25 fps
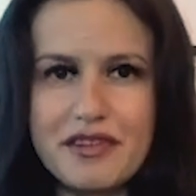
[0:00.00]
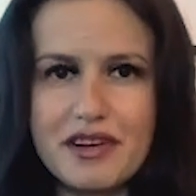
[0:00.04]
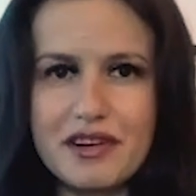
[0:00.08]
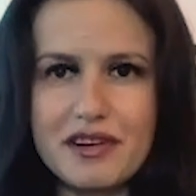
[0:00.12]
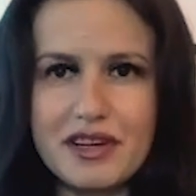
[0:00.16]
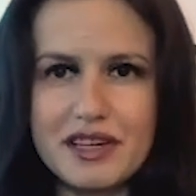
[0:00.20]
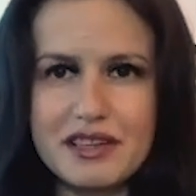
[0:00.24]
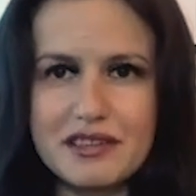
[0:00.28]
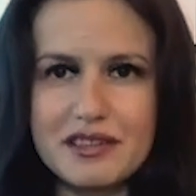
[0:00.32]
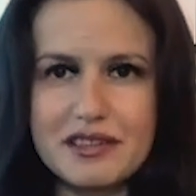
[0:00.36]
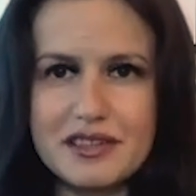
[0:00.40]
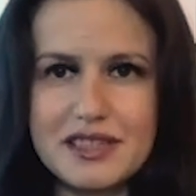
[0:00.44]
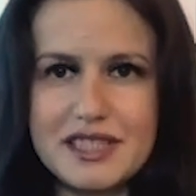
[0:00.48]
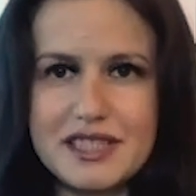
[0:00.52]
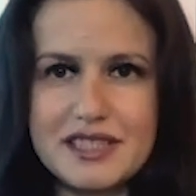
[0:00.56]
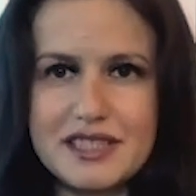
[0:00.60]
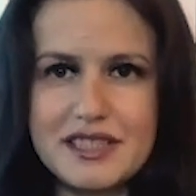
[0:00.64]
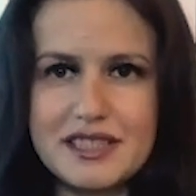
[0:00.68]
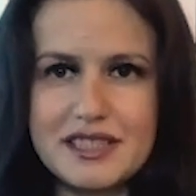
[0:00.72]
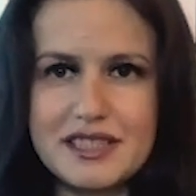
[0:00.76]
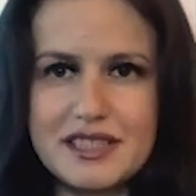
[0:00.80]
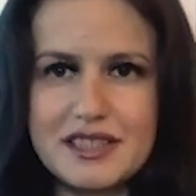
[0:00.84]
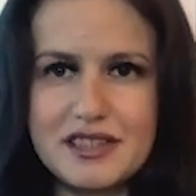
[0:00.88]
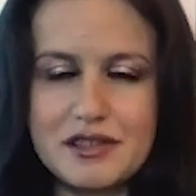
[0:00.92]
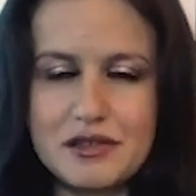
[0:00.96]

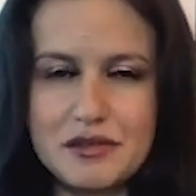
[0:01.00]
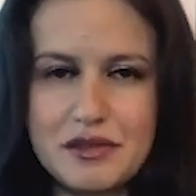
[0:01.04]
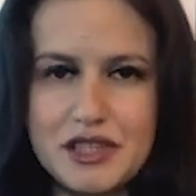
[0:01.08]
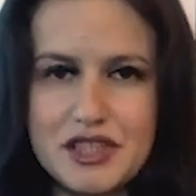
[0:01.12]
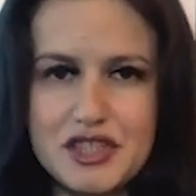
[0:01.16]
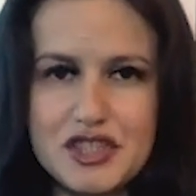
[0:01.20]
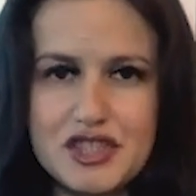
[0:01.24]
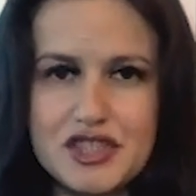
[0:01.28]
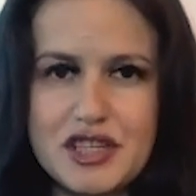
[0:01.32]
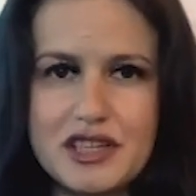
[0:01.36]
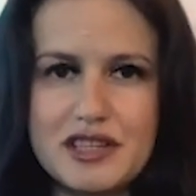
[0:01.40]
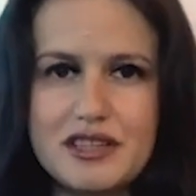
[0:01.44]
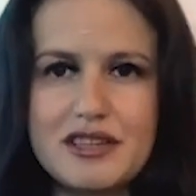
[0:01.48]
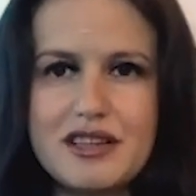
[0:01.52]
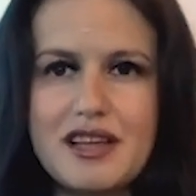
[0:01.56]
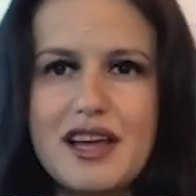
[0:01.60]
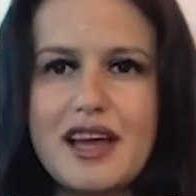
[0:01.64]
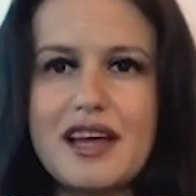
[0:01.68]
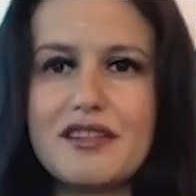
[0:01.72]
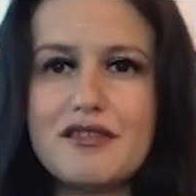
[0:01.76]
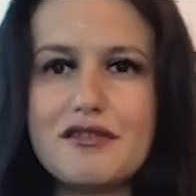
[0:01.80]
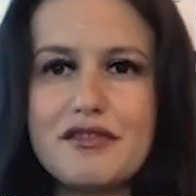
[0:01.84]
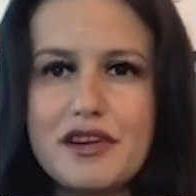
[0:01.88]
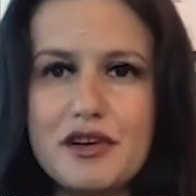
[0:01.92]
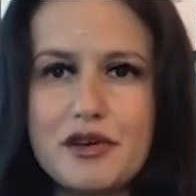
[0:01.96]
characteristics in the region
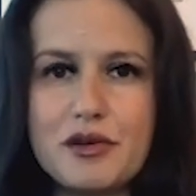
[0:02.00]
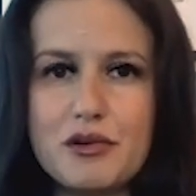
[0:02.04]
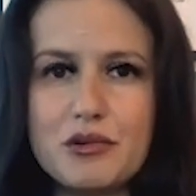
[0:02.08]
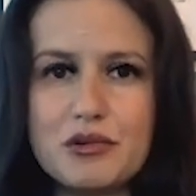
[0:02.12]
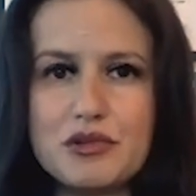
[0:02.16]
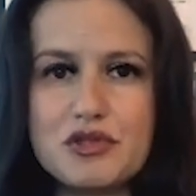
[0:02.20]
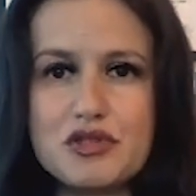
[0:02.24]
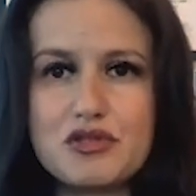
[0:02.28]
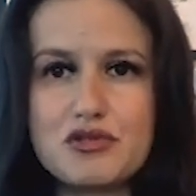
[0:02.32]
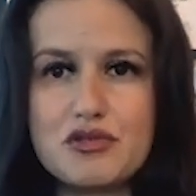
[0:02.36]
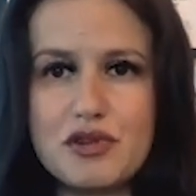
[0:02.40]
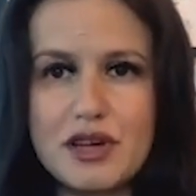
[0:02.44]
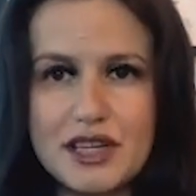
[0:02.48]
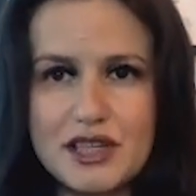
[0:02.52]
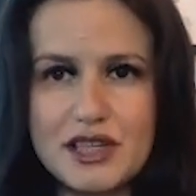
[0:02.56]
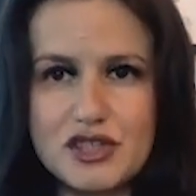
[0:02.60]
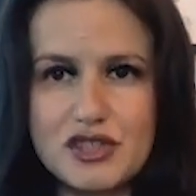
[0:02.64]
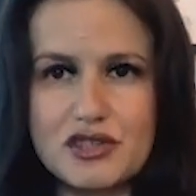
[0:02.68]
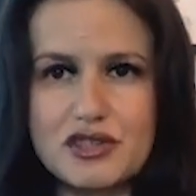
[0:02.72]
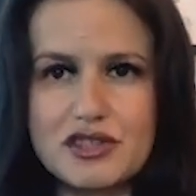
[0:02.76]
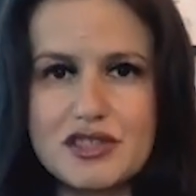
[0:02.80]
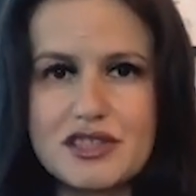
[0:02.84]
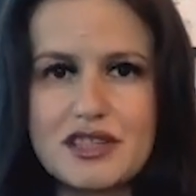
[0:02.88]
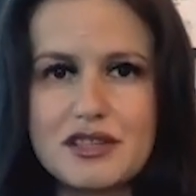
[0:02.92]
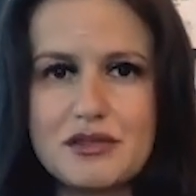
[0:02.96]
and very good
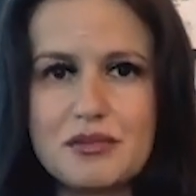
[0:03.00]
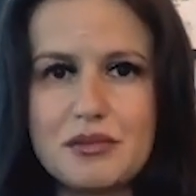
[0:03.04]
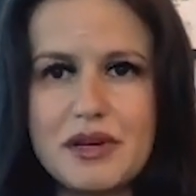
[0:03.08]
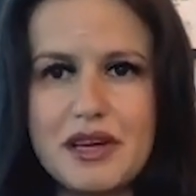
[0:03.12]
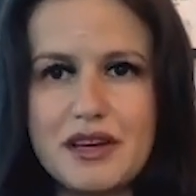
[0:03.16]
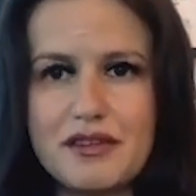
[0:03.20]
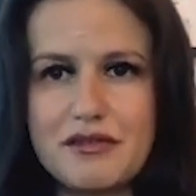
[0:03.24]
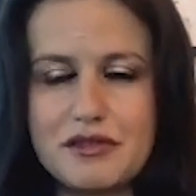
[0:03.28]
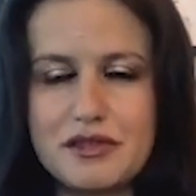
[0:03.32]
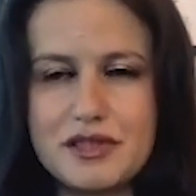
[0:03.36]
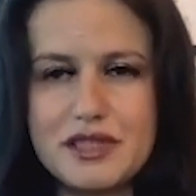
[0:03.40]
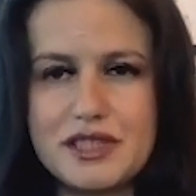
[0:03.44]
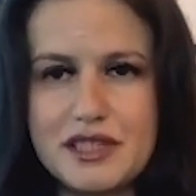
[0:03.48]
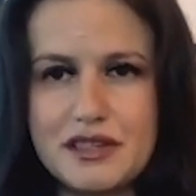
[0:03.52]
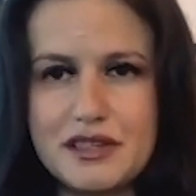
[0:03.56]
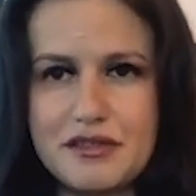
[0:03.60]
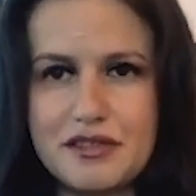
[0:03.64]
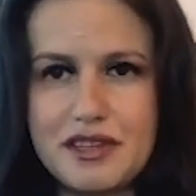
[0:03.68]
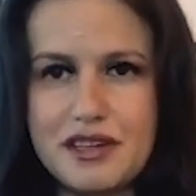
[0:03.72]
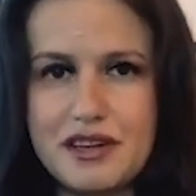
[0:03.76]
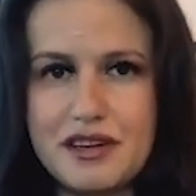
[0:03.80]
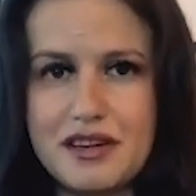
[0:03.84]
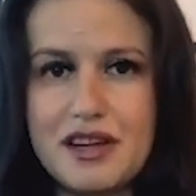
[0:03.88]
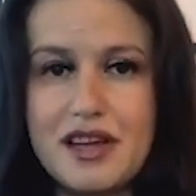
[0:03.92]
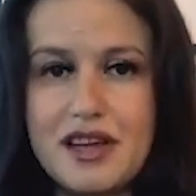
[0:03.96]
structures that we have received
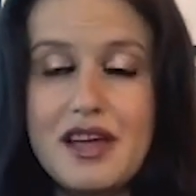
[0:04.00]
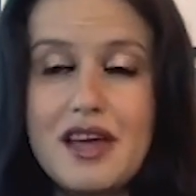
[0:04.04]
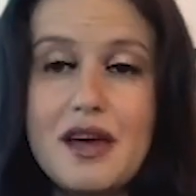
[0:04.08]
there,